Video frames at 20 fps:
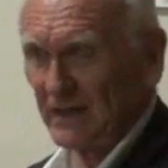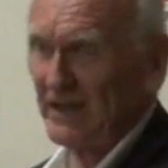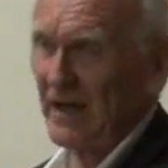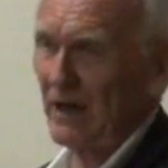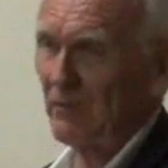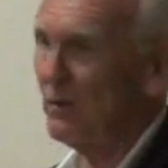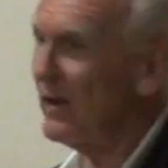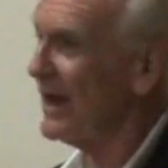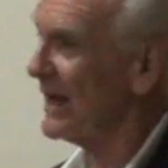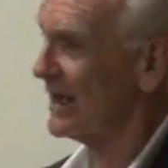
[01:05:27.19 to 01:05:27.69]
in
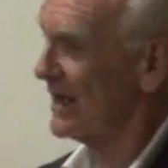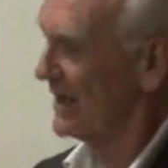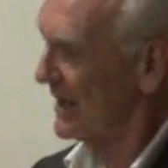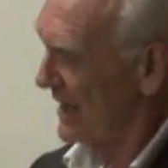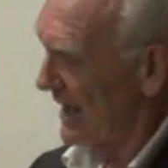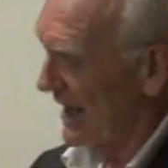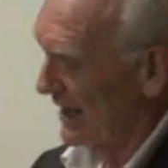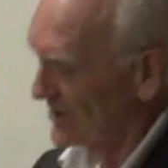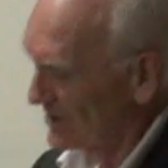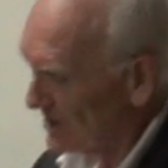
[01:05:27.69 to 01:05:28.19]
that way.
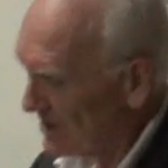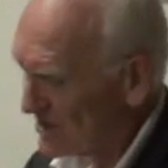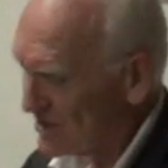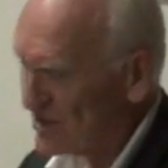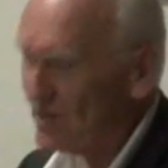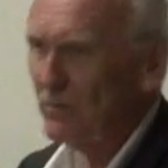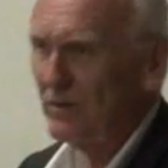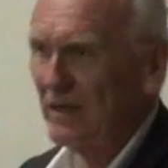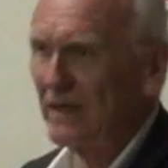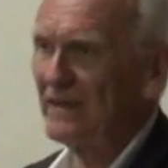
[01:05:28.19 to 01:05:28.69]
And
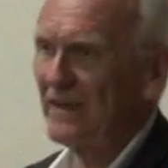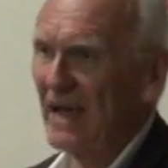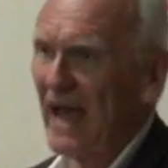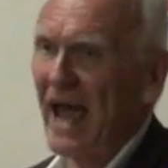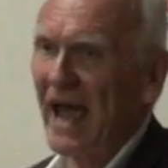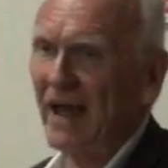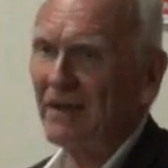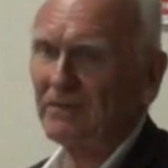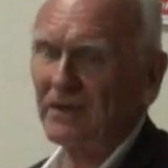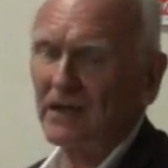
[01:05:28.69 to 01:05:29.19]
just doing
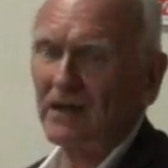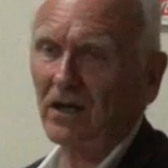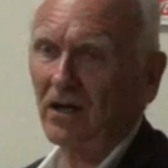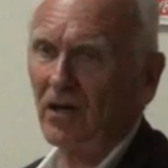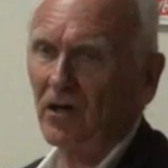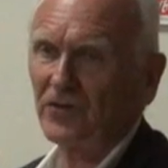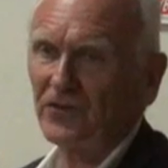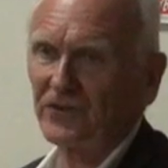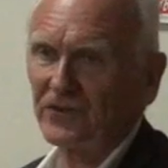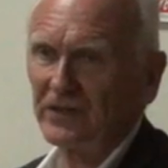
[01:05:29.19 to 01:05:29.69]
that, the
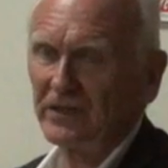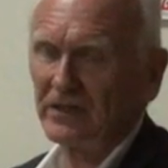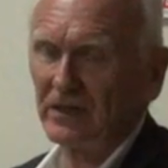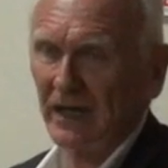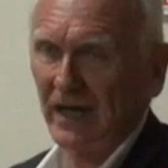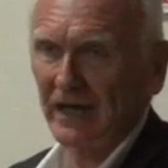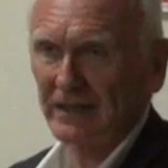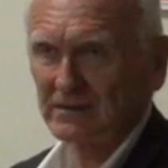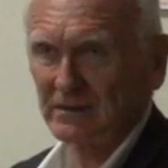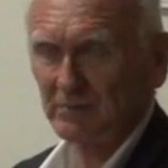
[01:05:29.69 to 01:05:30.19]

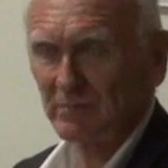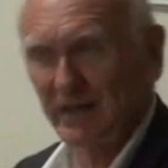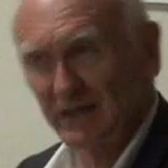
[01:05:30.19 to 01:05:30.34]
Glass-Steagall Act,